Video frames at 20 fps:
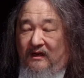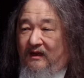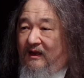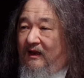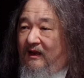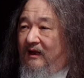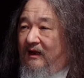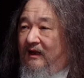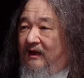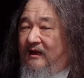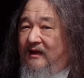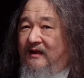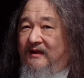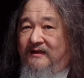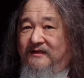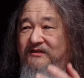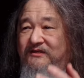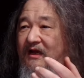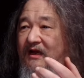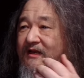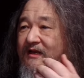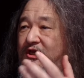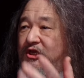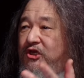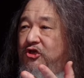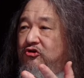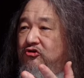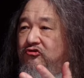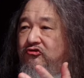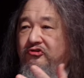Uh, uh, it's got
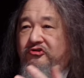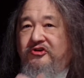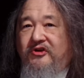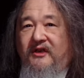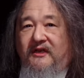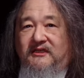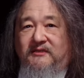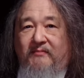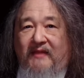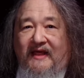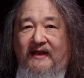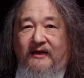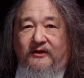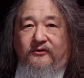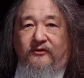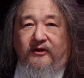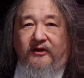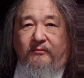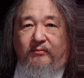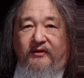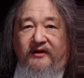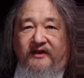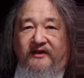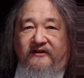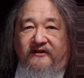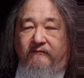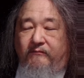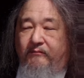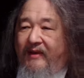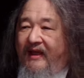huge explanatory and
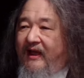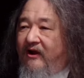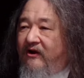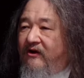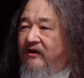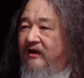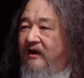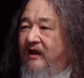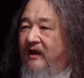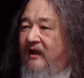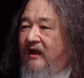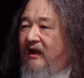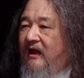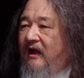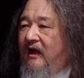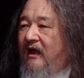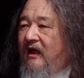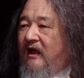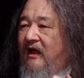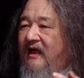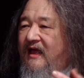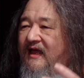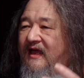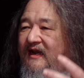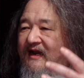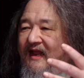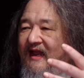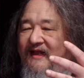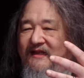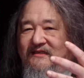predictive power, uh, uh,
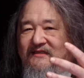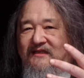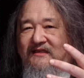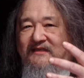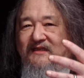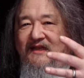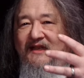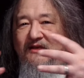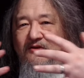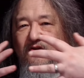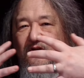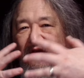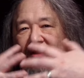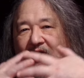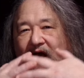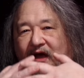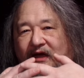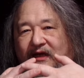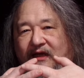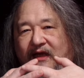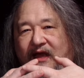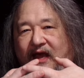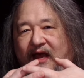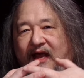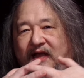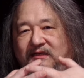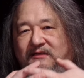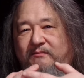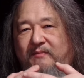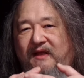and it has this interlocking
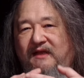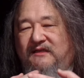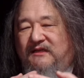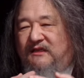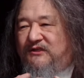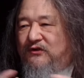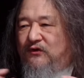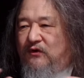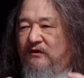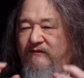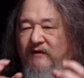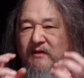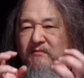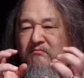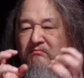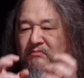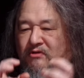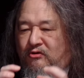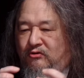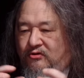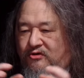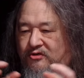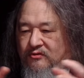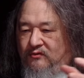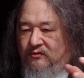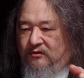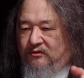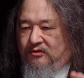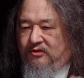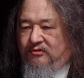aspect. It's sort of a
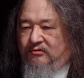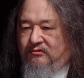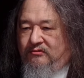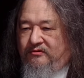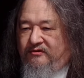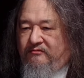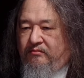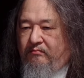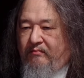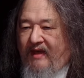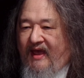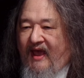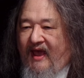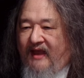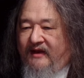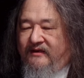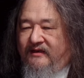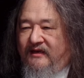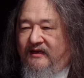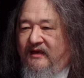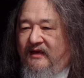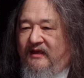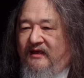mutual truth pact